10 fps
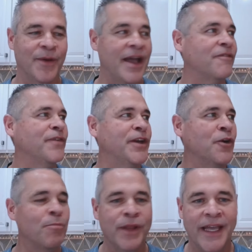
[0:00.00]
We have a
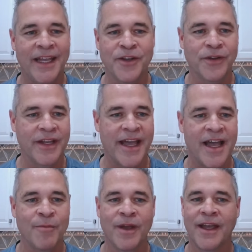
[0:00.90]
video playing during the
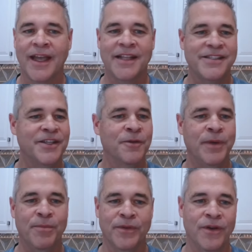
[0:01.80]
lab and still
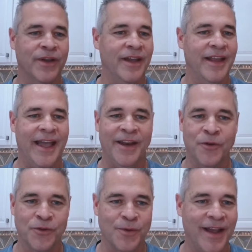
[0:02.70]
people don't get
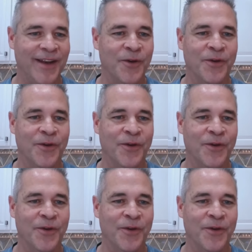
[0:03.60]
handholds right,